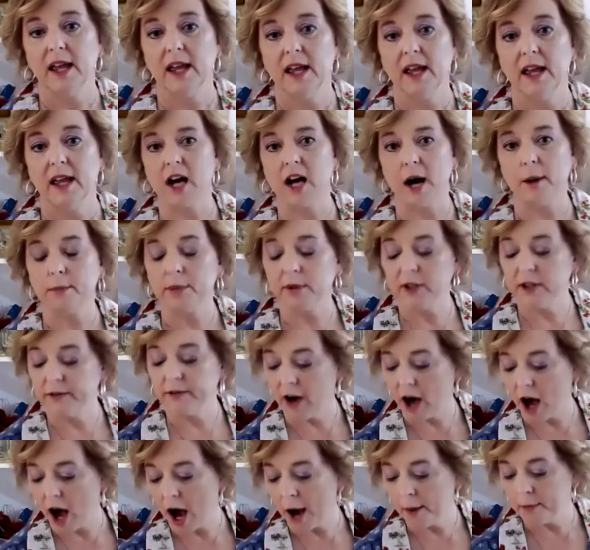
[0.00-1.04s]
And there's a couple
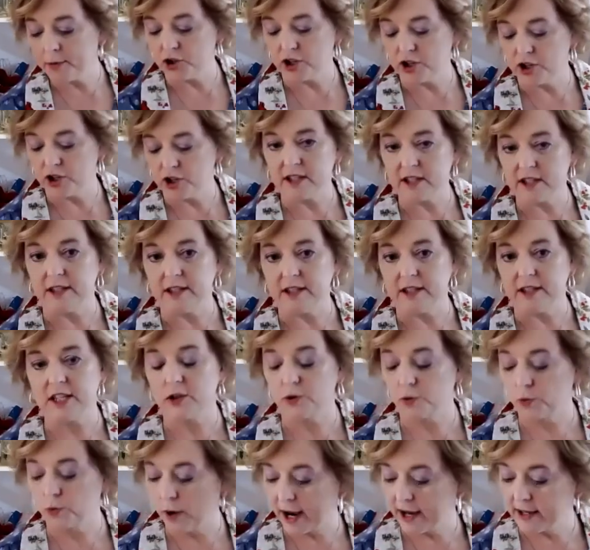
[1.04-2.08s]
of options.
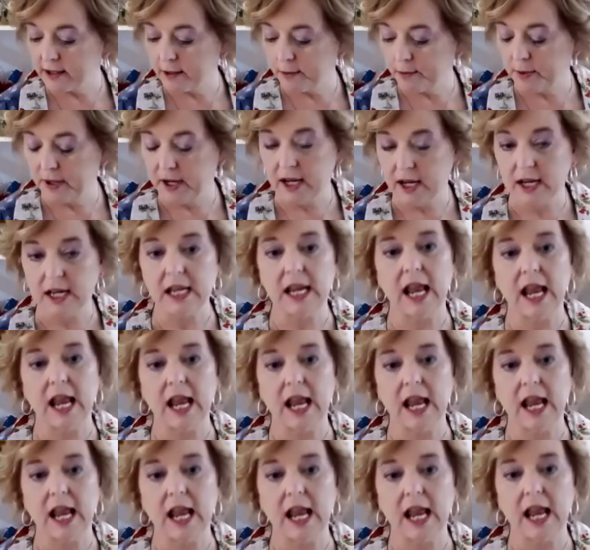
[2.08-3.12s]
This recipe
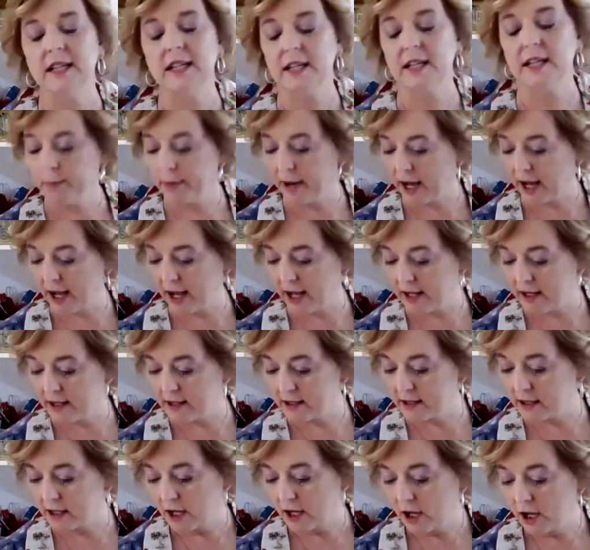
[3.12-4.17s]
and the
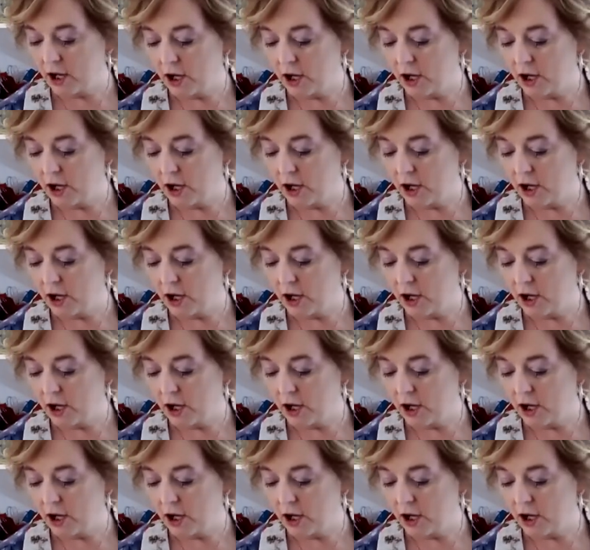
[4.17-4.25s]
Cinnabons